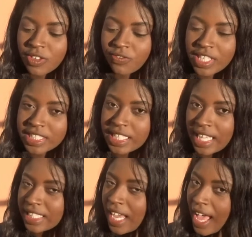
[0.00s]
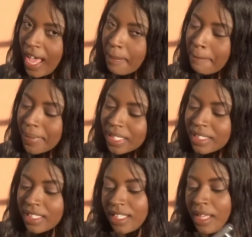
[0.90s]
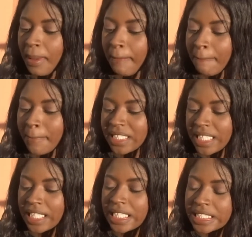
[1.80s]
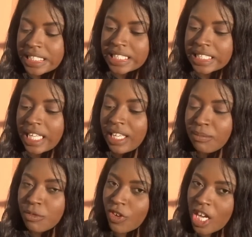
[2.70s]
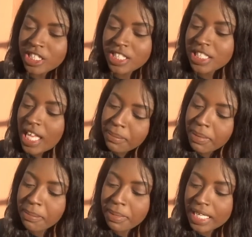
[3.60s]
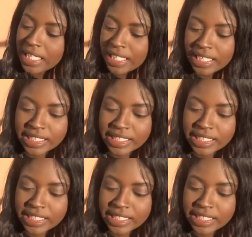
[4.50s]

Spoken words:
to fix that up. But yeah, let's move on to sandpapering.